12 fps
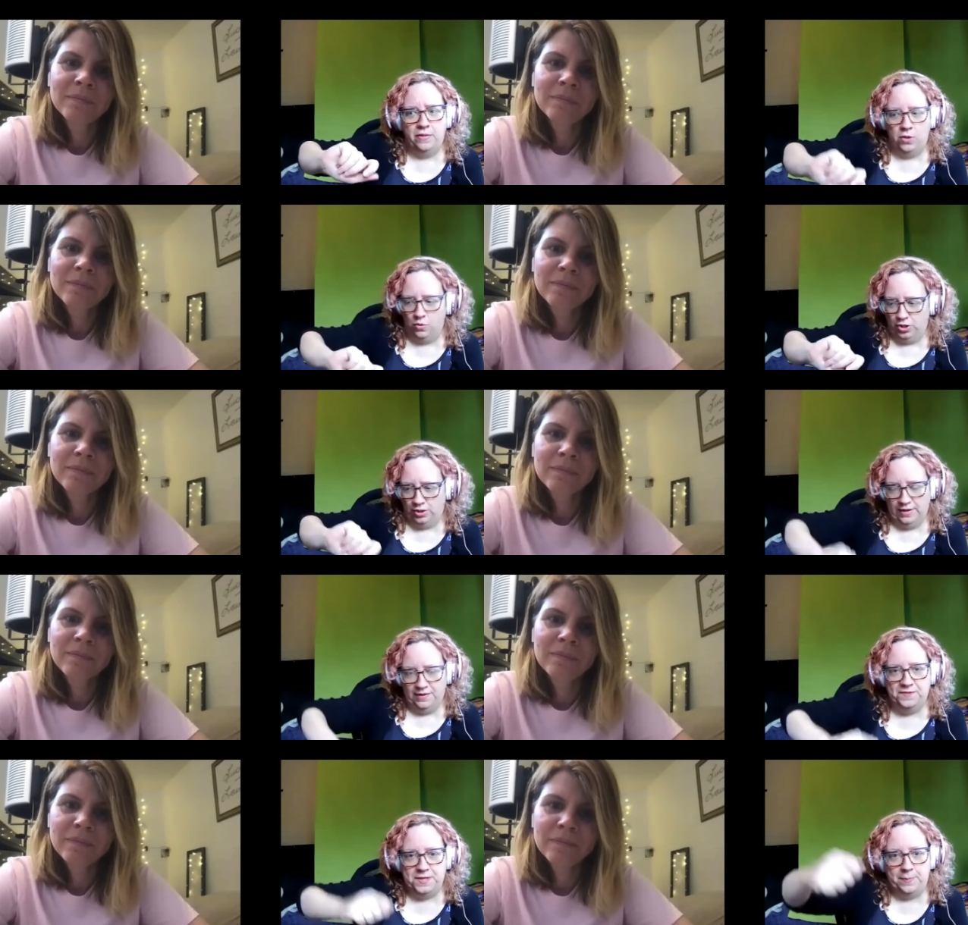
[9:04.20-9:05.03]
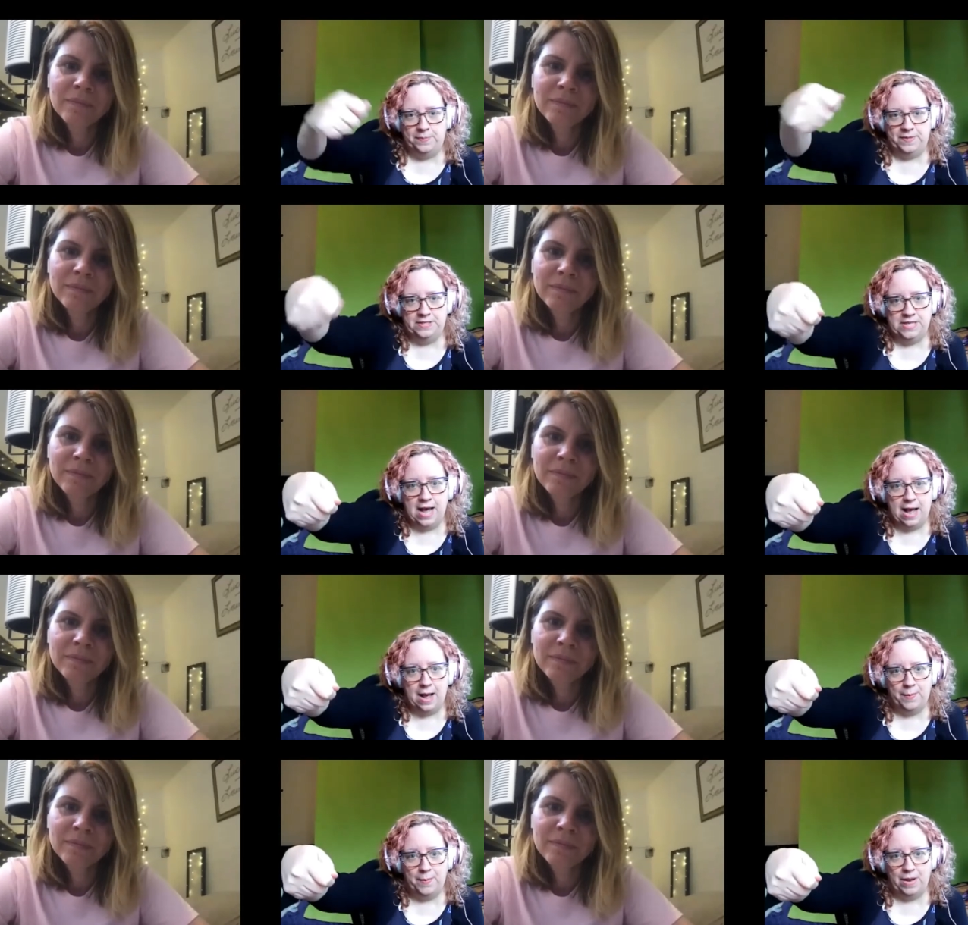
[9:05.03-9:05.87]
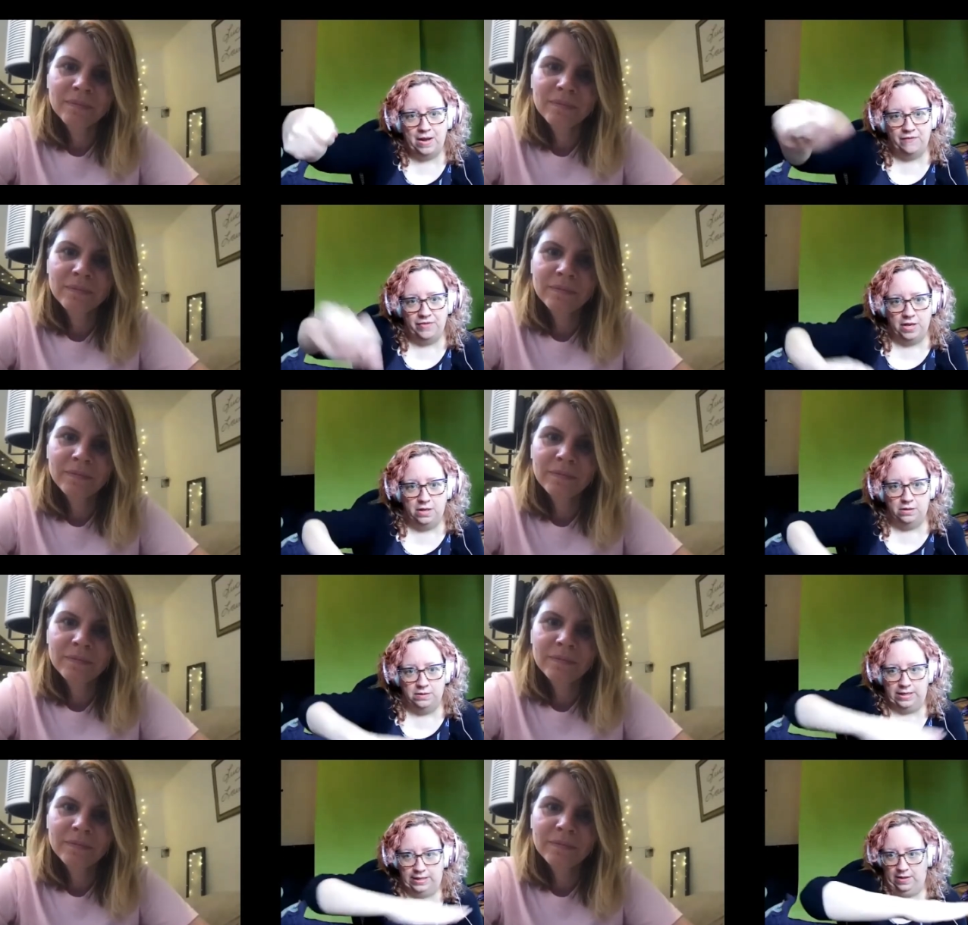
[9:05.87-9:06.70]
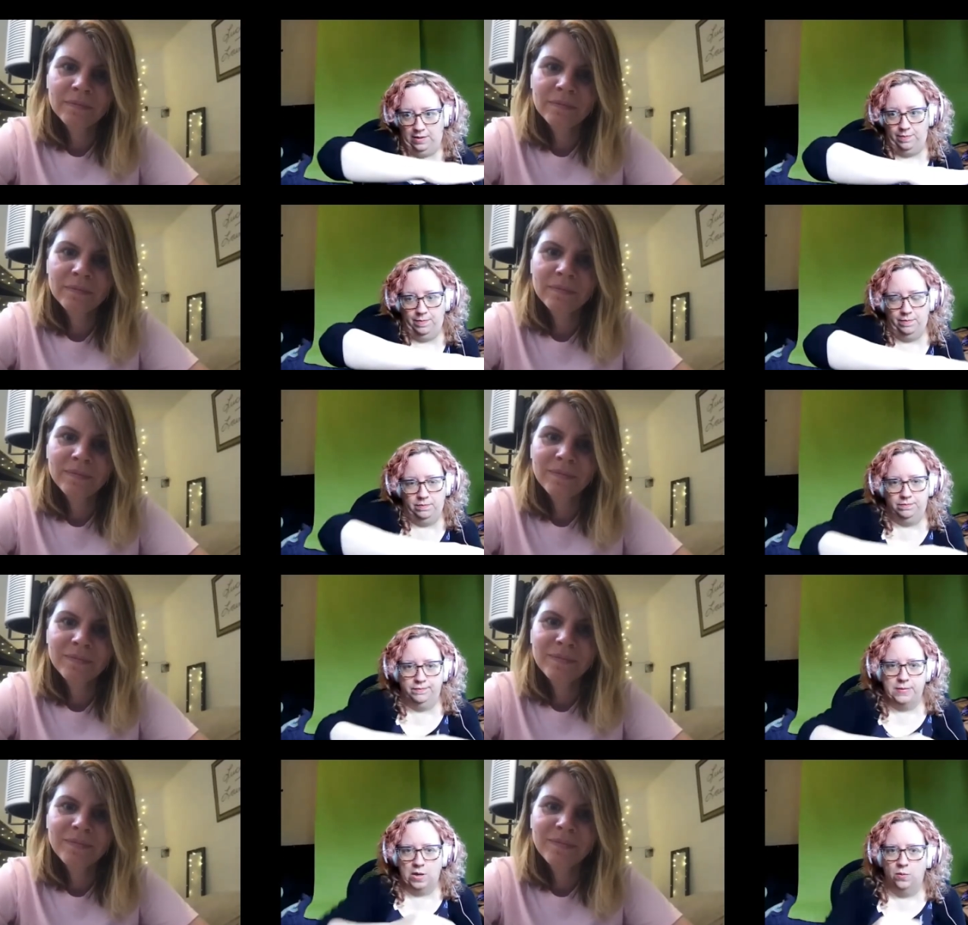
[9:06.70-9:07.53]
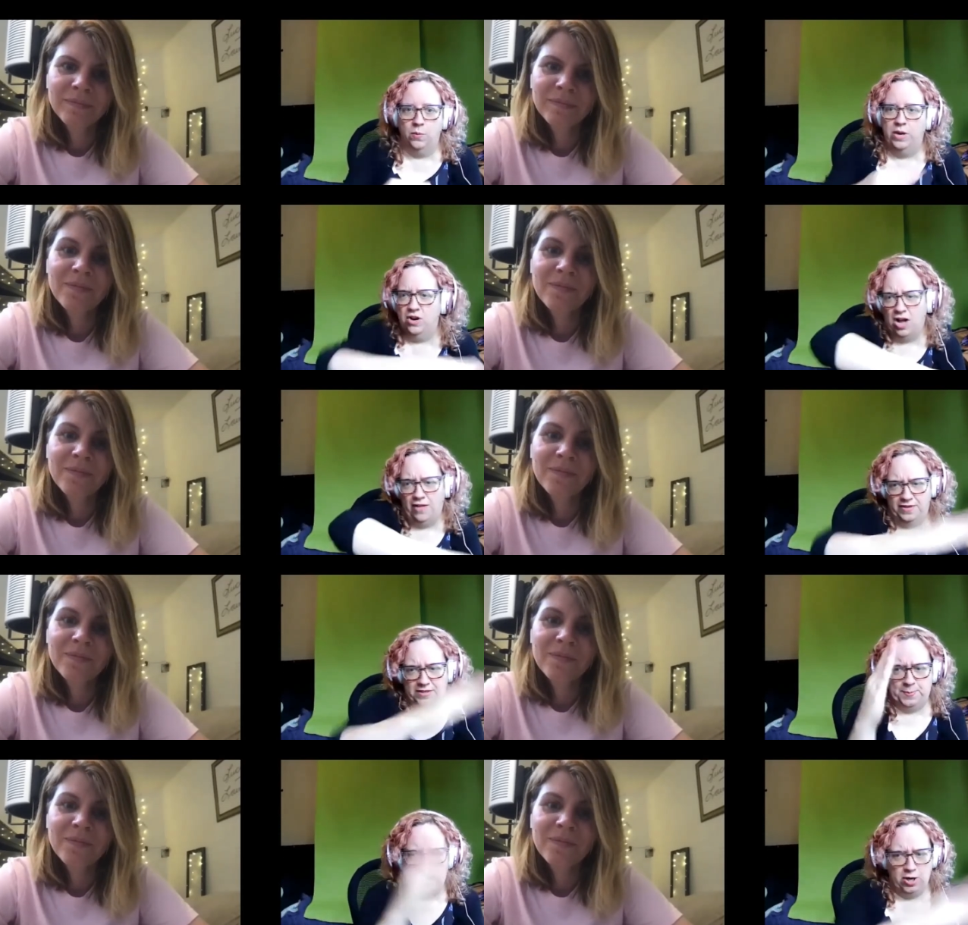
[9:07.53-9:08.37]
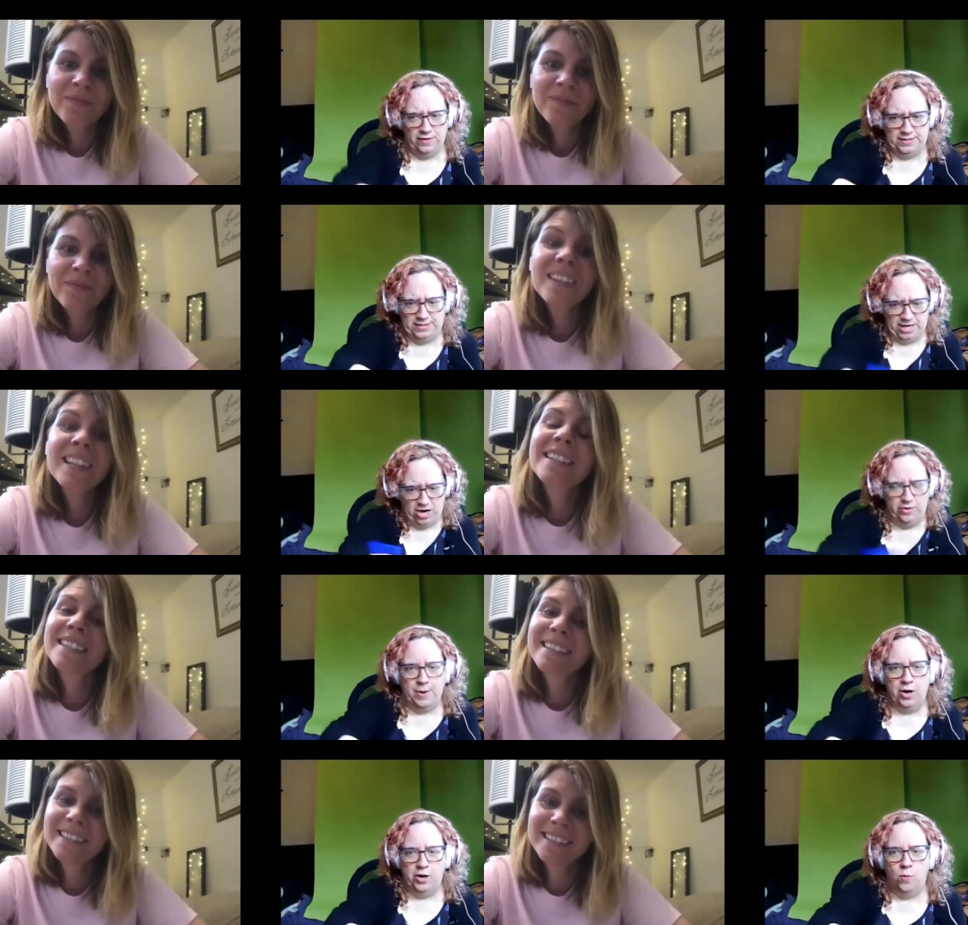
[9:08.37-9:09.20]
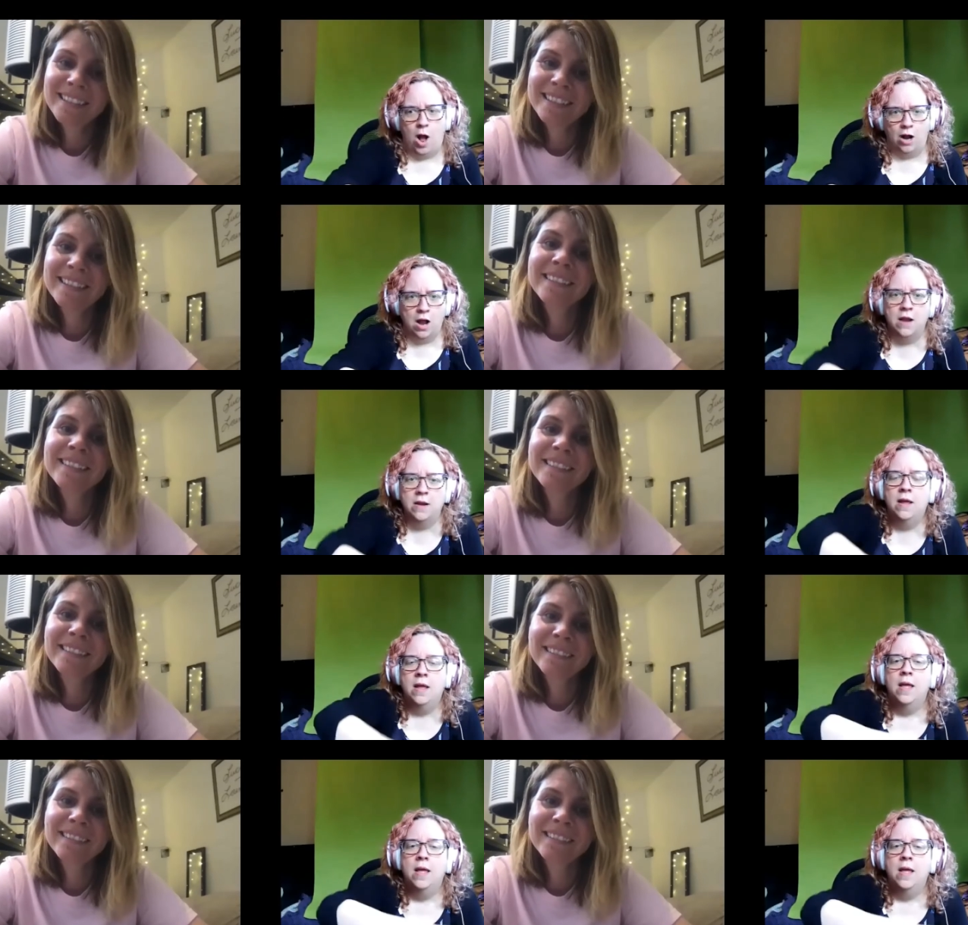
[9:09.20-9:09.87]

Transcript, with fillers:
Speaker 1: you could lift up the top of the, like, the, what do you call this part of the stair? The part you walk on?